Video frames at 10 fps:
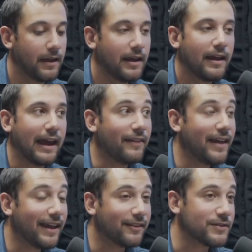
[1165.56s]
And
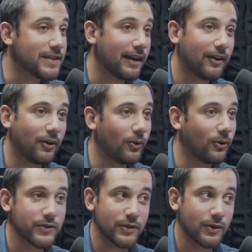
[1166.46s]
then there's that whole
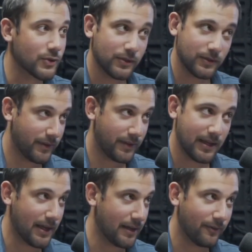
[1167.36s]
social
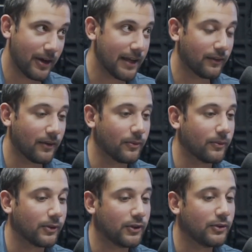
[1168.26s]
thing, right? So
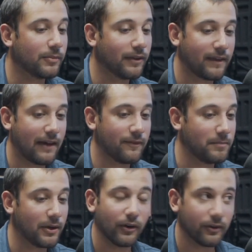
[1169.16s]
humans have
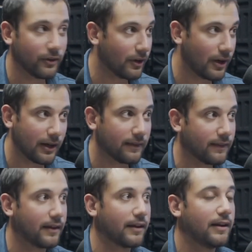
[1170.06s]
mirror neurons,
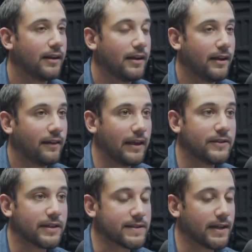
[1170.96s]
and they've
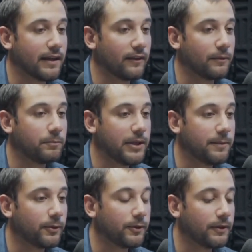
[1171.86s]
done studies of
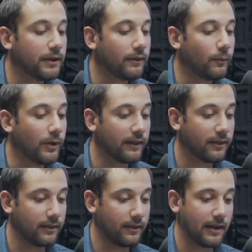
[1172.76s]
people
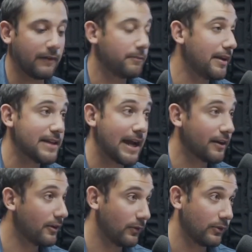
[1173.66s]
that have been
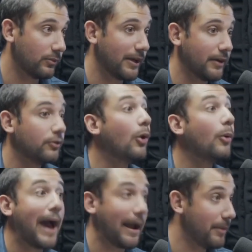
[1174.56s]
diagnosed with like low
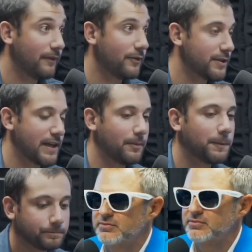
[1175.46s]
back pain, for
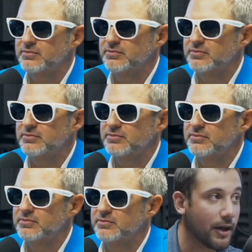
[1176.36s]
example. They
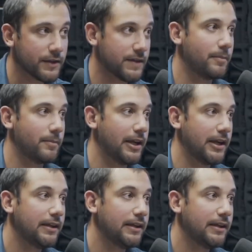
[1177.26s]
will want somebody